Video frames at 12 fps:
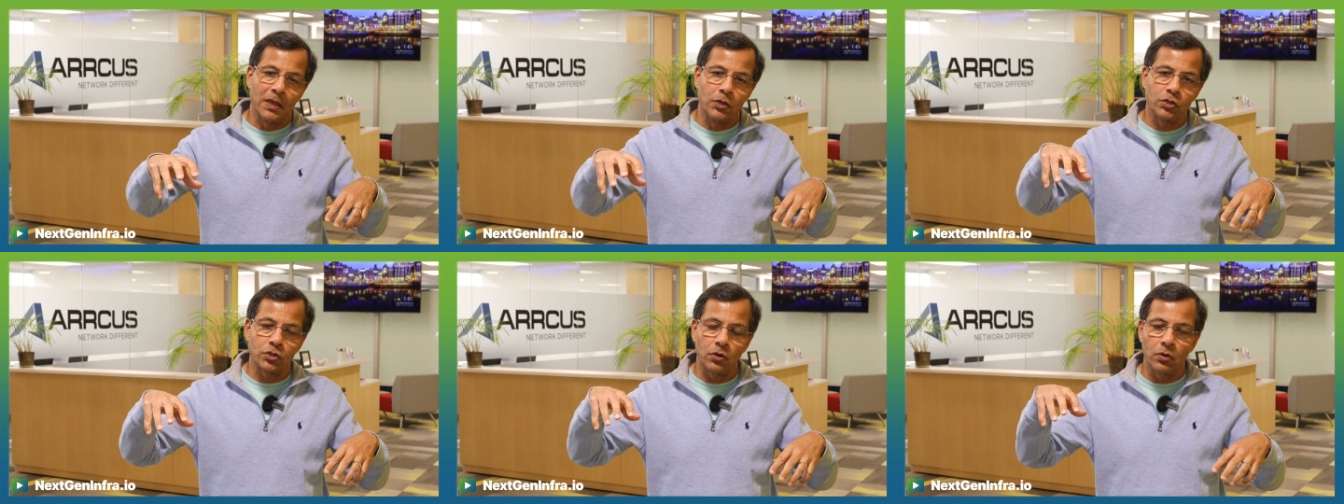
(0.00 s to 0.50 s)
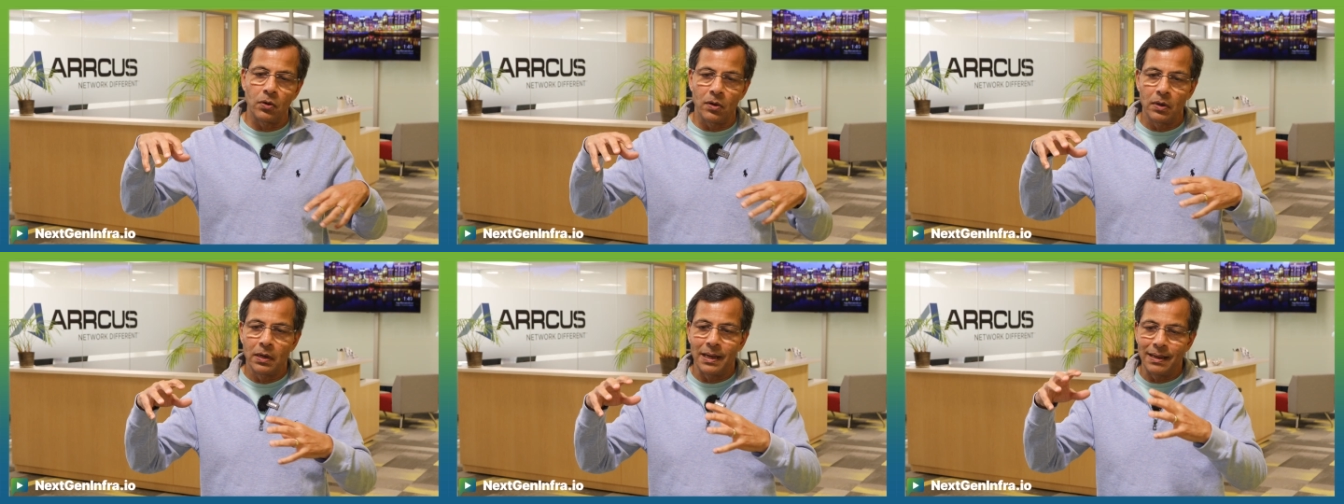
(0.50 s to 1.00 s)
So
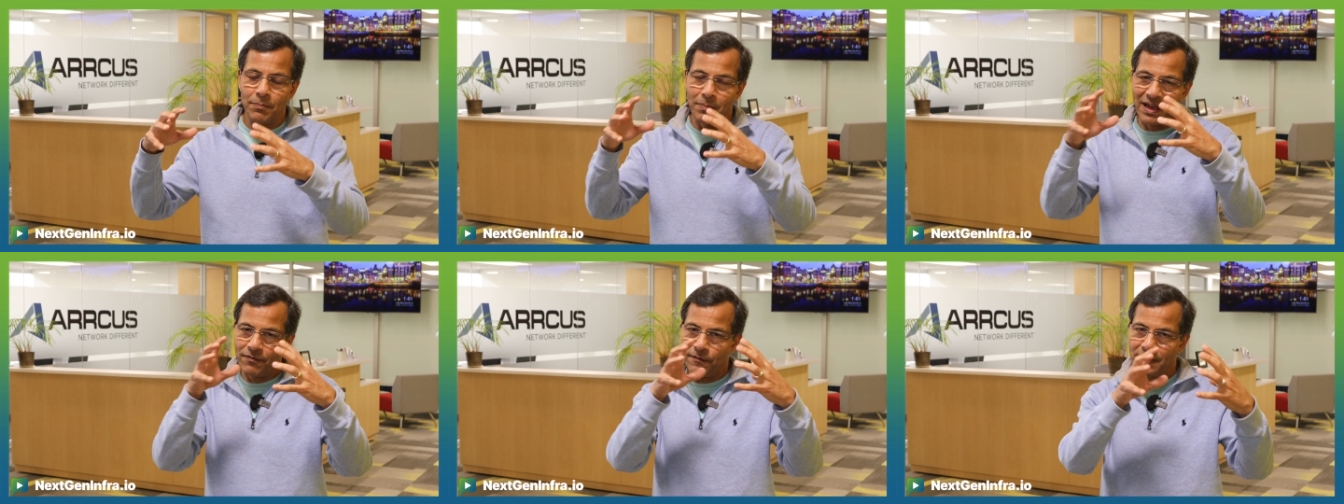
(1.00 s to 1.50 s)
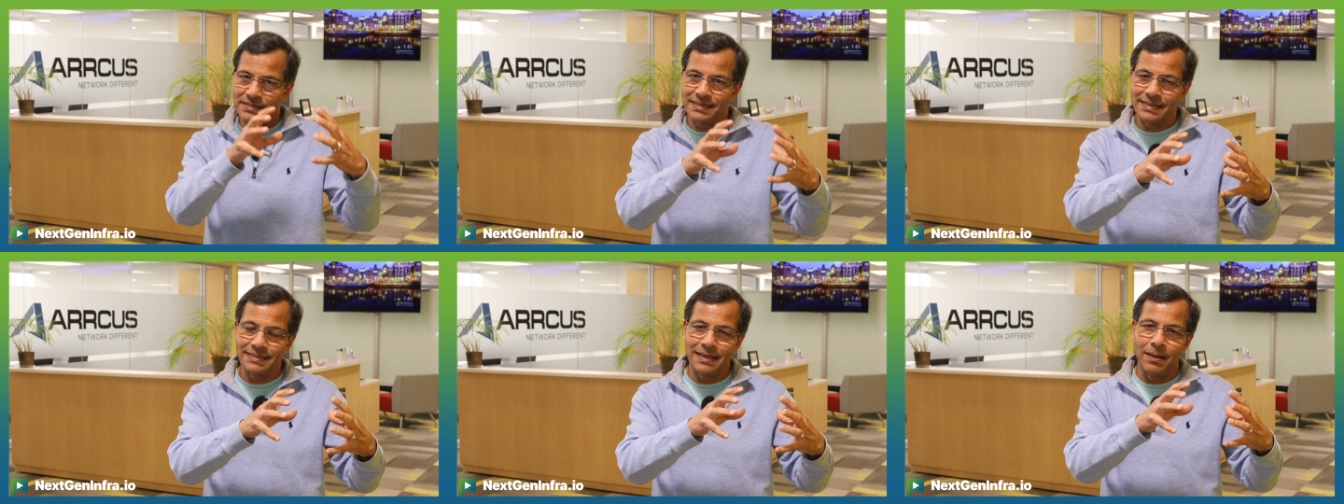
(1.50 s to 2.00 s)
my first
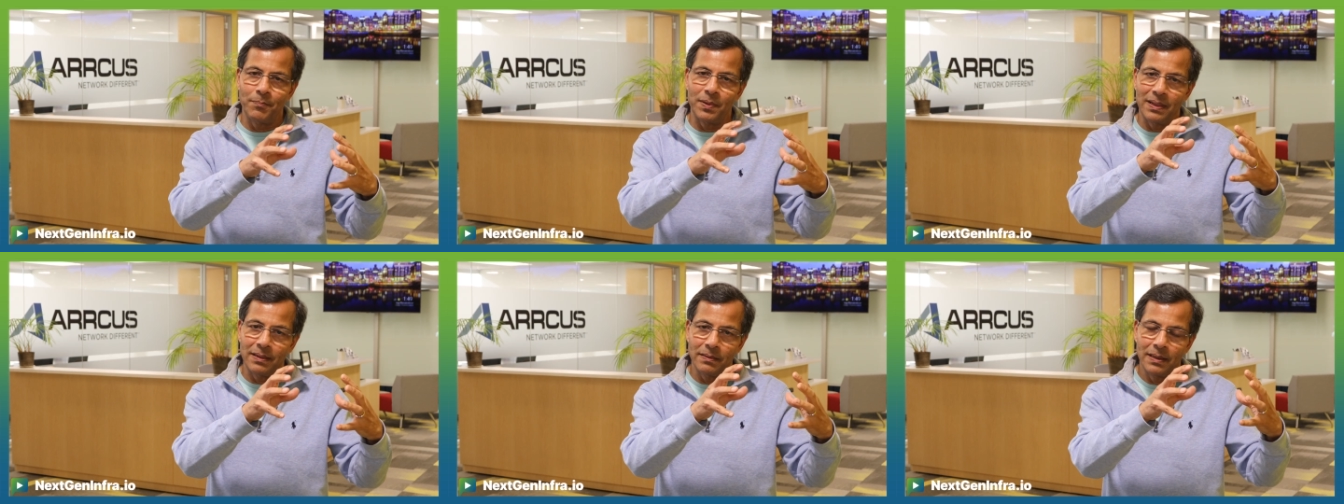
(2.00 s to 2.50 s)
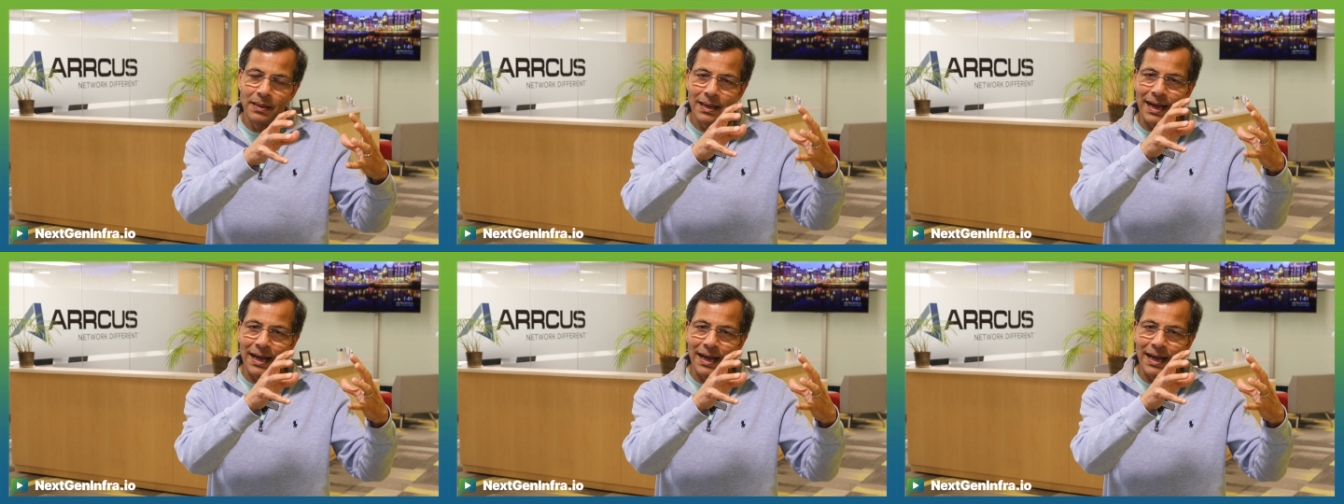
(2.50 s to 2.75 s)
example,